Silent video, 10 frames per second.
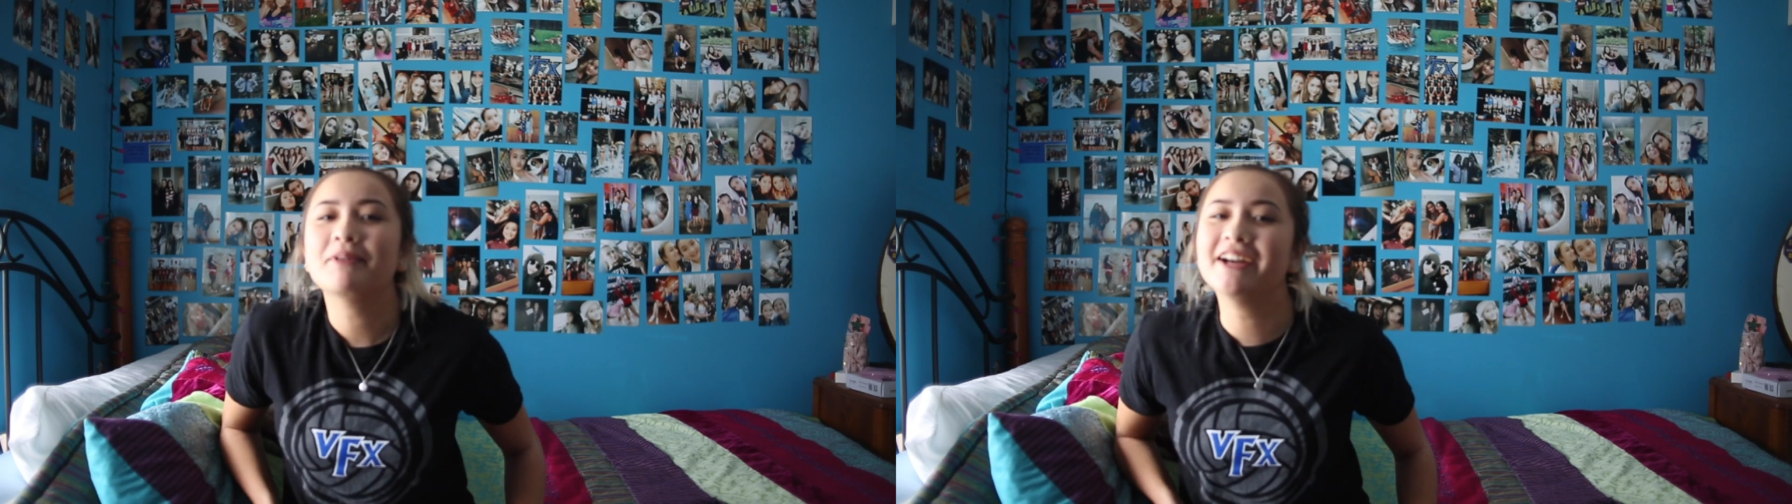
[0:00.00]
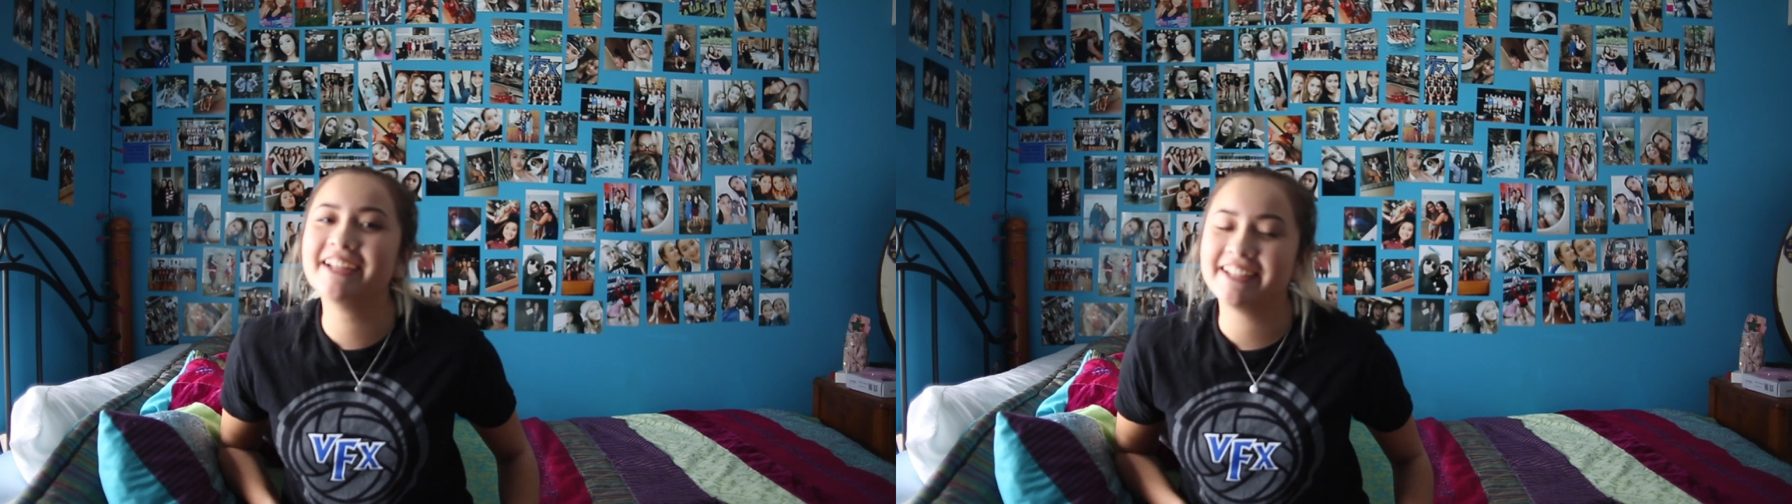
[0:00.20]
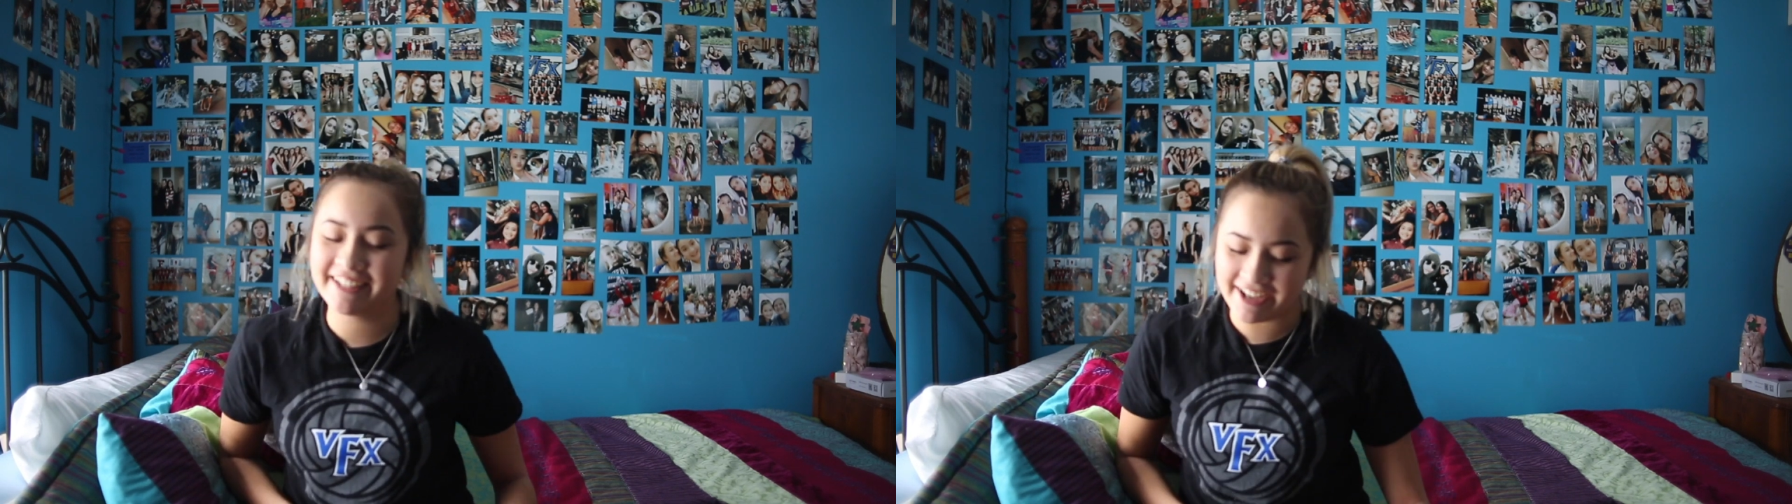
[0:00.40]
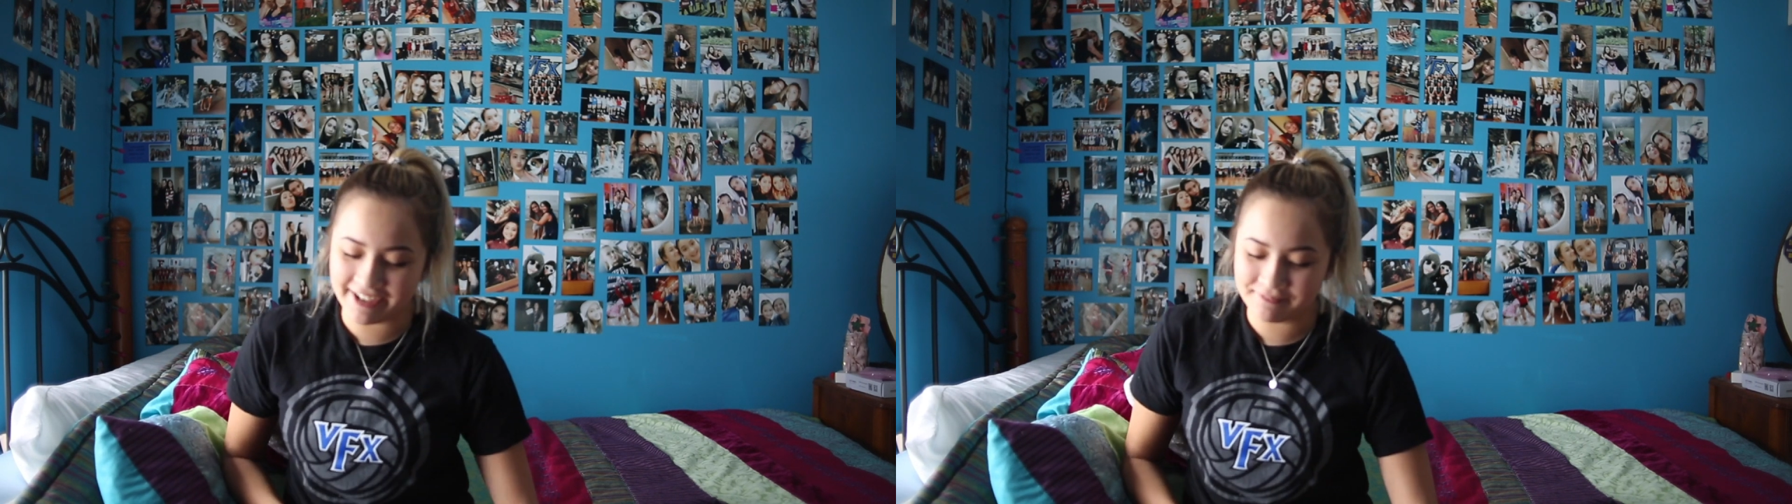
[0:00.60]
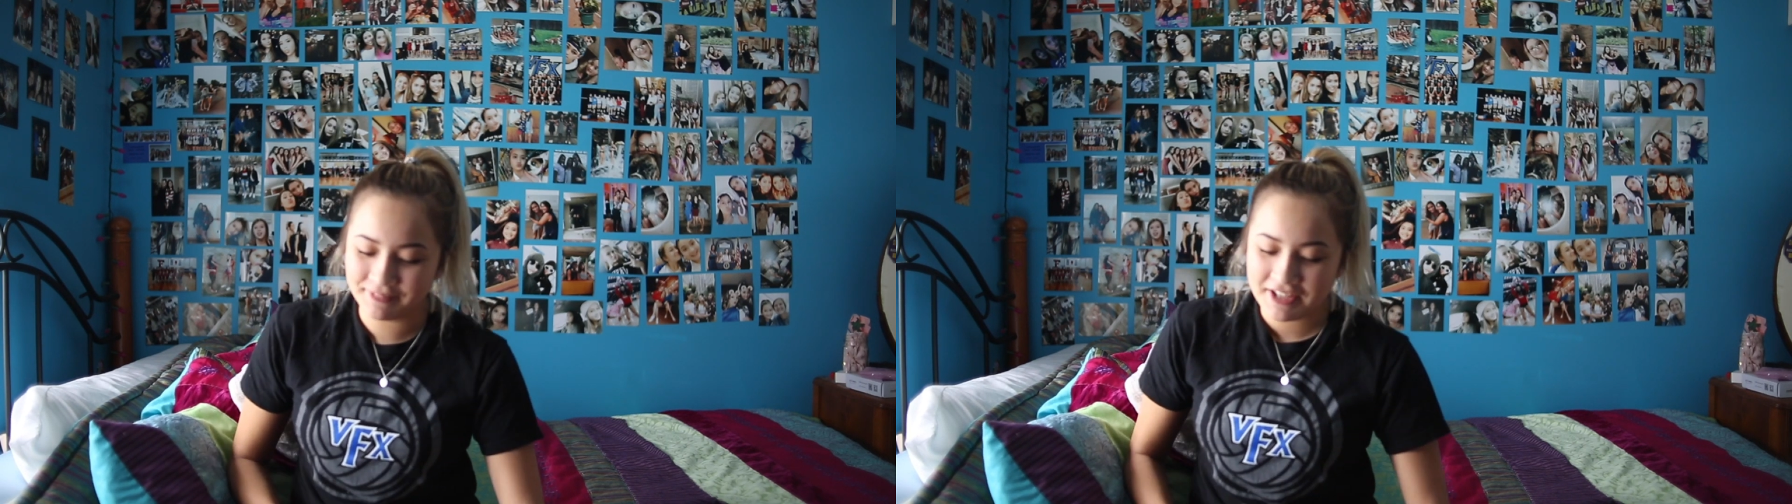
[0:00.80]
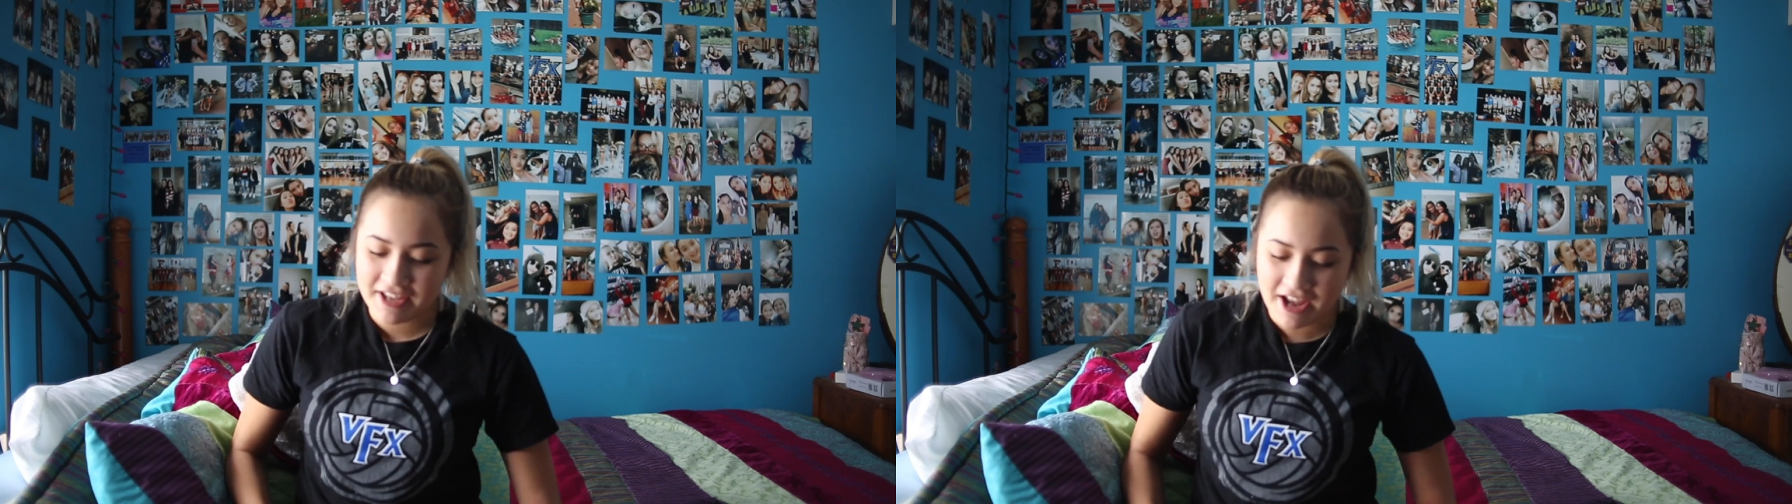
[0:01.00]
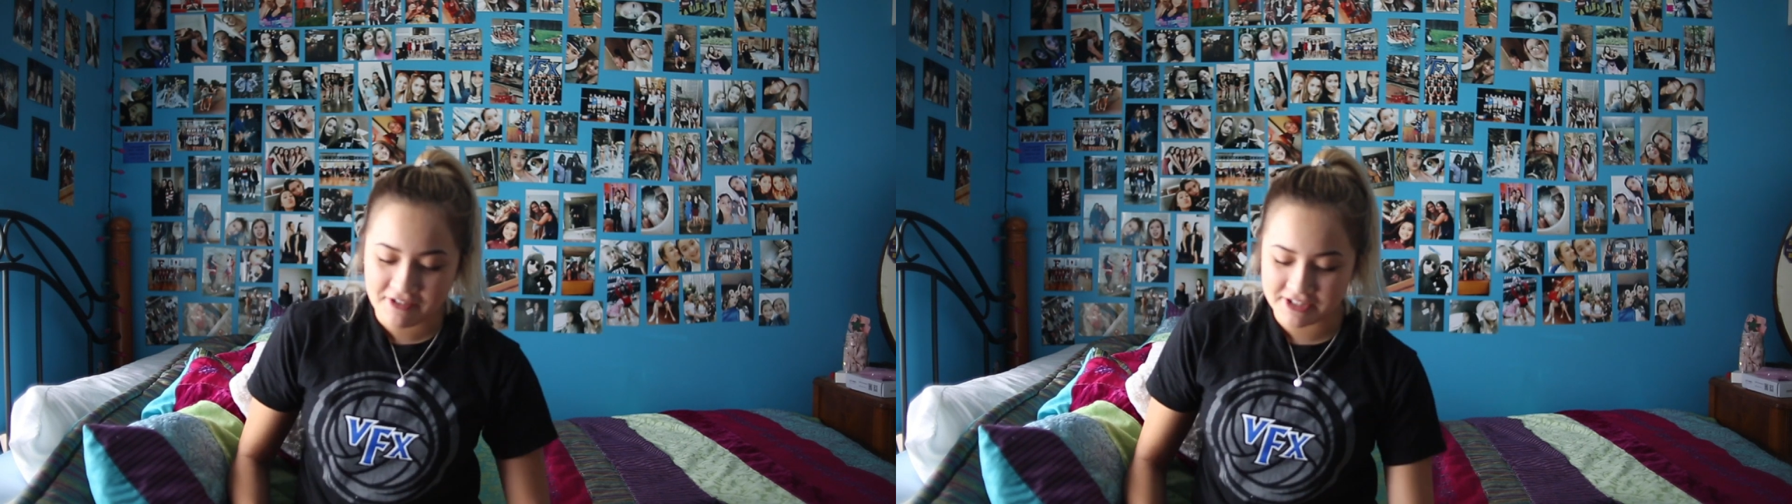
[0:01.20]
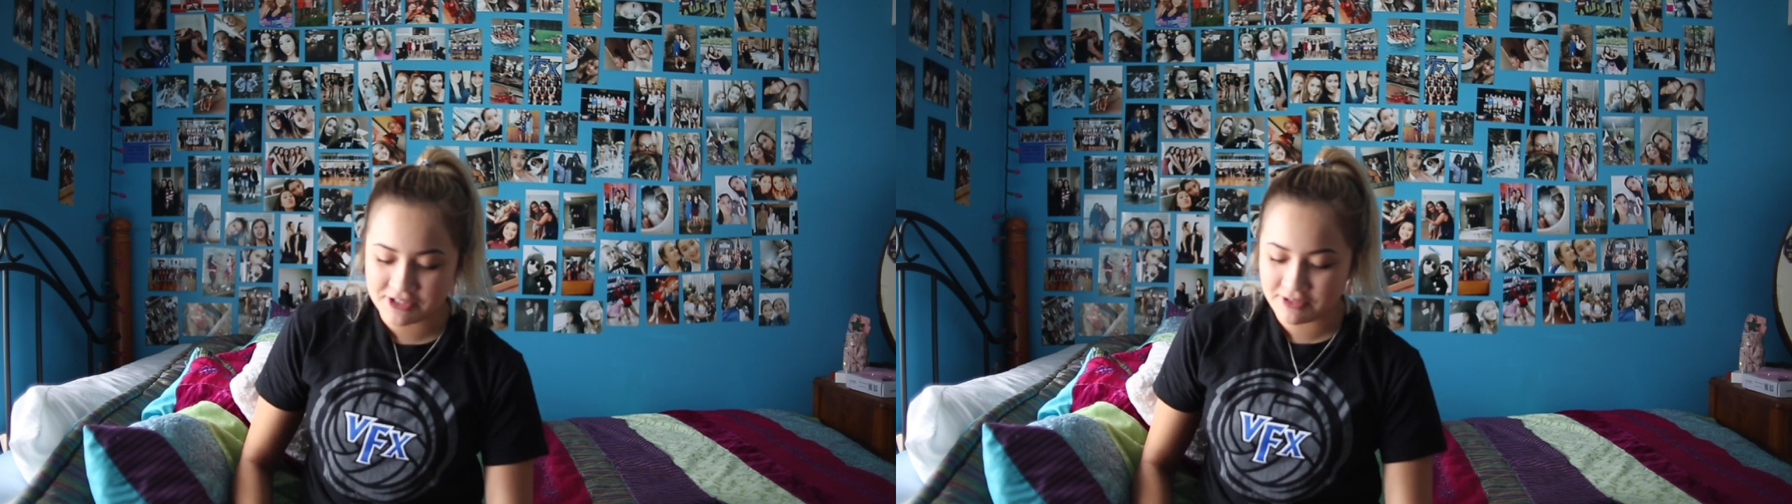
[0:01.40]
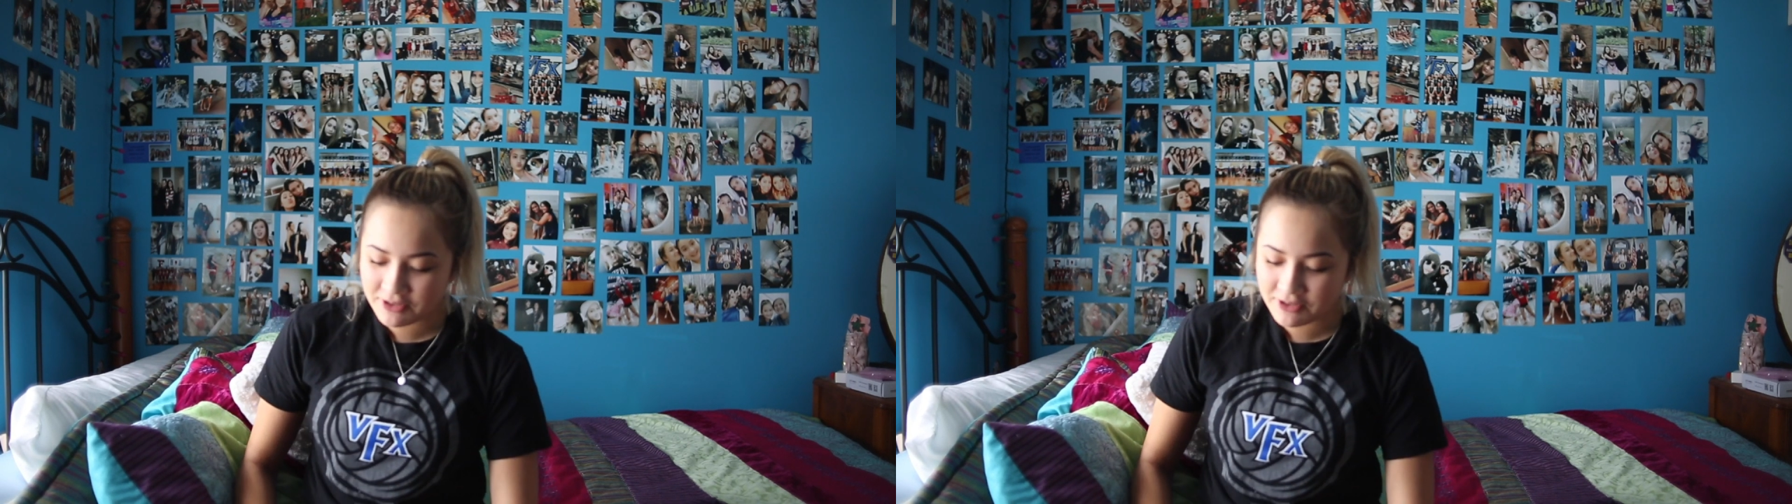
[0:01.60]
but um, I wanted to